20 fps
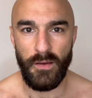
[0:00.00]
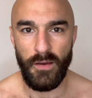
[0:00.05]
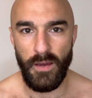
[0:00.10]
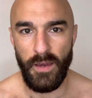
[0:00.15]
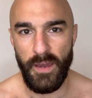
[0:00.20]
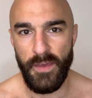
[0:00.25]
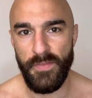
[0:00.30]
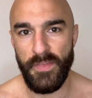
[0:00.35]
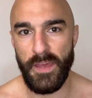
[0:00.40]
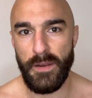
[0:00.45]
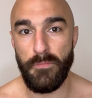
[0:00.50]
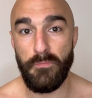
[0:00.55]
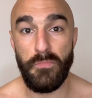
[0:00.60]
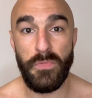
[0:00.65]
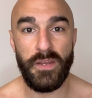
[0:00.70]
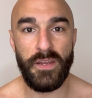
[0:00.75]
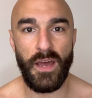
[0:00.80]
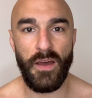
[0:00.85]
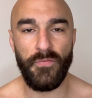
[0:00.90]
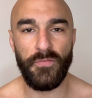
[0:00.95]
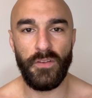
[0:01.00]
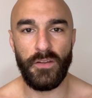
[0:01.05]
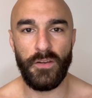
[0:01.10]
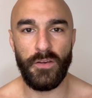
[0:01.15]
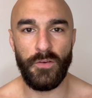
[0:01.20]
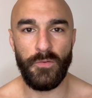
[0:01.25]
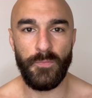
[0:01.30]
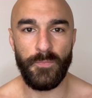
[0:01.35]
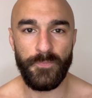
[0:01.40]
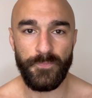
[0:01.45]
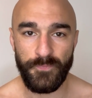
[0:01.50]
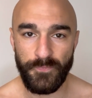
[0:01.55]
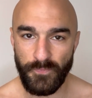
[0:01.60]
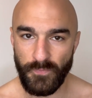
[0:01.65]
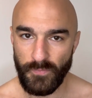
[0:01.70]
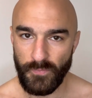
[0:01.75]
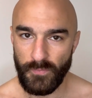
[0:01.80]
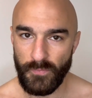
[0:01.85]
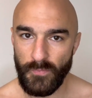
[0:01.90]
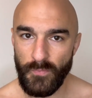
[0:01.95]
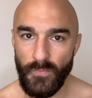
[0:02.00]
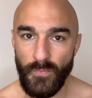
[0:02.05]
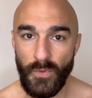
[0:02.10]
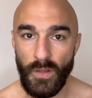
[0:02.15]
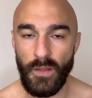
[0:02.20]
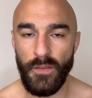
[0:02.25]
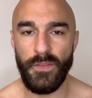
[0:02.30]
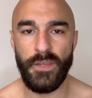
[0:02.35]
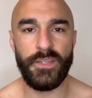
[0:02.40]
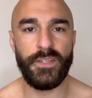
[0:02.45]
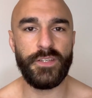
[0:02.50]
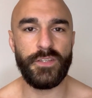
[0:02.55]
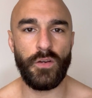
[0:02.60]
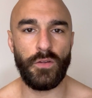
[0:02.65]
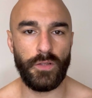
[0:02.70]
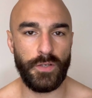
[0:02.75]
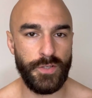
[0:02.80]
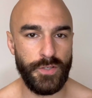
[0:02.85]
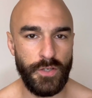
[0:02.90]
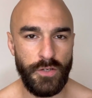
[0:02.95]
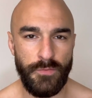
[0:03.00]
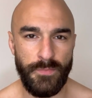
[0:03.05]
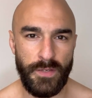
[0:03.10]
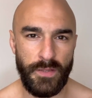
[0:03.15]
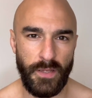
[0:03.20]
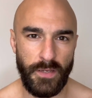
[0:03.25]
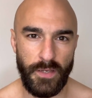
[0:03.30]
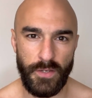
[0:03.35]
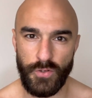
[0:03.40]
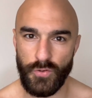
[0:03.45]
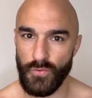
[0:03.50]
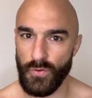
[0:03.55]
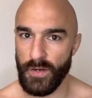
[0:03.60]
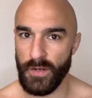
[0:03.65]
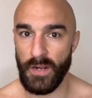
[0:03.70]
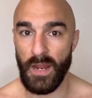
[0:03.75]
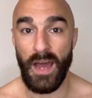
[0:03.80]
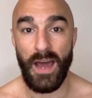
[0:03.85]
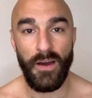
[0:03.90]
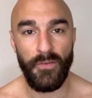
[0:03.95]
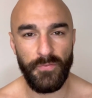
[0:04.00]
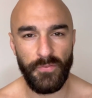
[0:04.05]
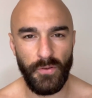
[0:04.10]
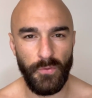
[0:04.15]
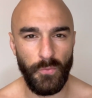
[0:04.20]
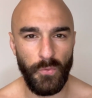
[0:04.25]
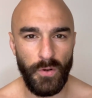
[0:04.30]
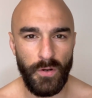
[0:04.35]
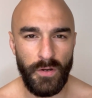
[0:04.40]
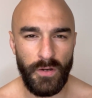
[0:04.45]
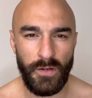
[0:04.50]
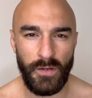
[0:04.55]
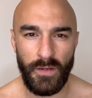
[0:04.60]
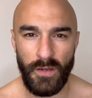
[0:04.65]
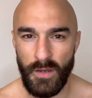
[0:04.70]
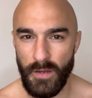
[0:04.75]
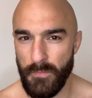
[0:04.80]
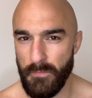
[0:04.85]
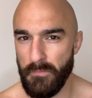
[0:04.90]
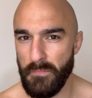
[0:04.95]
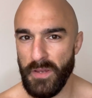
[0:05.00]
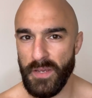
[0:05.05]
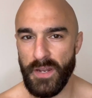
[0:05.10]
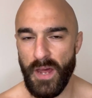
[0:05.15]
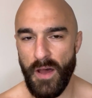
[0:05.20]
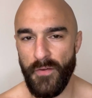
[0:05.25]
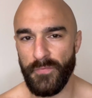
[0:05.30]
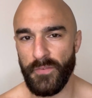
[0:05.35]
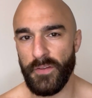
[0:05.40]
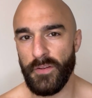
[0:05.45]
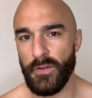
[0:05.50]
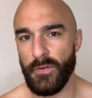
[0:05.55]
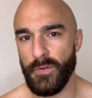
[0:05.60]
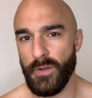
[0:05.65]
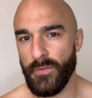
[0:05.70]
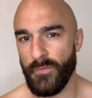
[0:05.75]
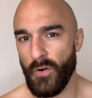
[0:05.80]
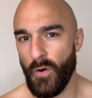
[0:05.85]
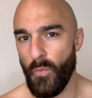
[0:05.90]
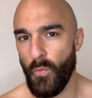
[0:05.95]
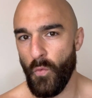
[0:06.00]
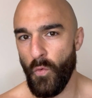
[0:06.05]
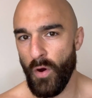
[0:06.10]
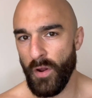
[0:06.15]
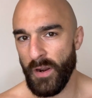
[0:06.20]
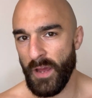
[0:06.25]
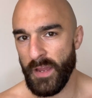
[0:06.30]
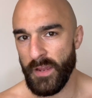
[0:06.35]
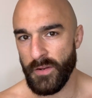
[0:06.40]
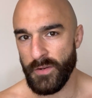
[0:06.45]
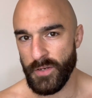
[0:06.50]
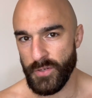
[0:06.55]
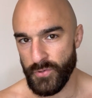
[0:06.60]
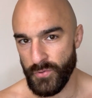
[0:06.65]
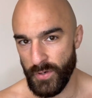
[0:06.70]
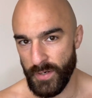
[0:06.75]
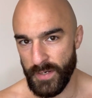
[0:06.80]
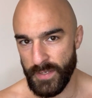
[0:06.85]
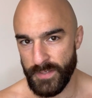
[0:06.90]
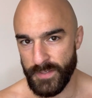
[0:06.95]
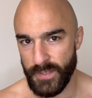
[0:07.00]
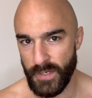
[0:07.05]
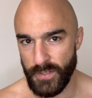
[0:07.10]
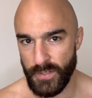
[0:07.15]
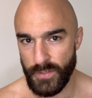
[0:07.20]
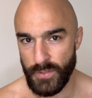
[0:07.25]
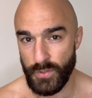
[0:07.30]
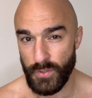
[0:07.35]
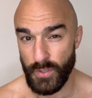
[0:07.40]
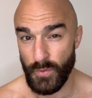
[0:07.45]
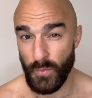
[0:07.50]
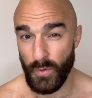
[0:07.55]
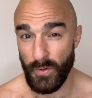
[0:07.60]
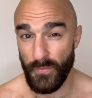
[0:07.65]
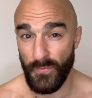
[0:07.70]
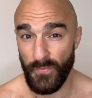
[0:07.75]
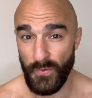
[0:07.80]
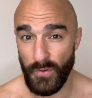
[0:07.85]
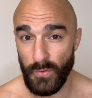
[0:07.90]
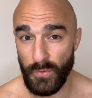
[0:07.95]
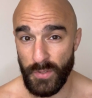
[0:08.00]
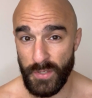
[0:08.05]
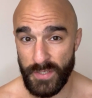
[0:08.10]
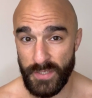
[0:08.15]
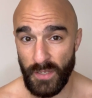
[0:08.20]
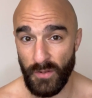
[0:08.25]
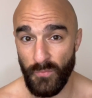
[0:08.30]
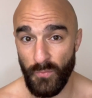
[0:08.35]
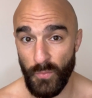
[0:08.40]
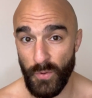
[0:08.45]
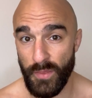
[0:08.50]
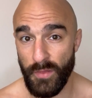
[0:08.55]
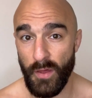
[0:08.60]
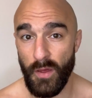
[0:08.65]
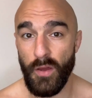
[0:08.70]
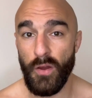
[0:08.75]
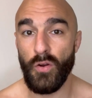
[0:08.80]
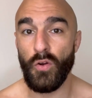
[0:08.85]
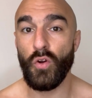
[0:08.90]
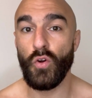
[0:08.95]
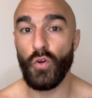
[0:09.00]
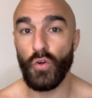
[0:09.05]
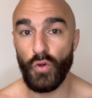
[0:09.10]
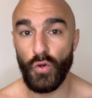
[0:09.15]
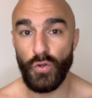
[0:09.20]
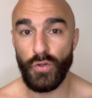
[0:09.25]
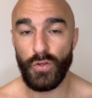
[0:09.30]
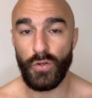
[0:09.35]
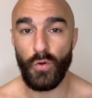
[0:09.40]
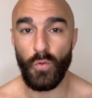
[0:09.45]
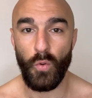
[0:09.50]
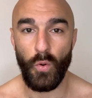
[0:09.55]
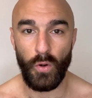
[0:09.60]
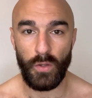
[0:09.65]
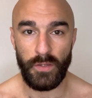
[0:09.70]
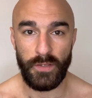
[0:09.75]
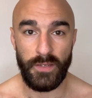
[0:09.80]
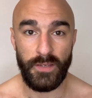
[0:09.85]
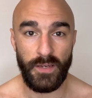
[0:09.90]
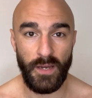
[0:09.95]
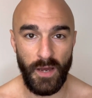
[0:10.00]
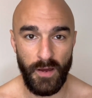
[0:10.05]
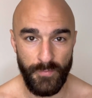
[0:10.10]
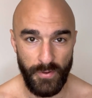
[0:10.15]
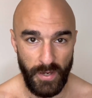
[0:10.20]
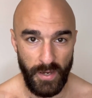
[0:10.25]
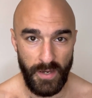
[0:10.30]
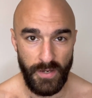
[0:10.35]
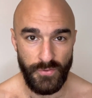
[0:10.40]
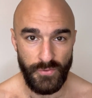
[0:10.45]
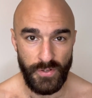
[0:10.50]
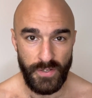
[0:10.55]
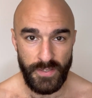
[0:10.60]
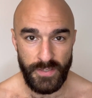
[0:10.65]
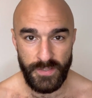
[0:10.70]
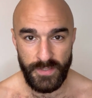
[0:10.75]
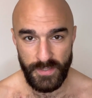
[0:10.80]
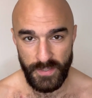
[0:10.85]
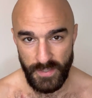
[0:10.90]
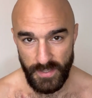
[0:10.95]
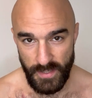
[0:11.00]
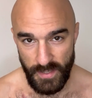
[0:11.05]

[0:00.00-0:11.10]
And then mid-afternoon, this is all assuming that you train after work. Mid-afternoon, you've got one eye on your training session, so you want to fuel yourself with good quality carbohydrates.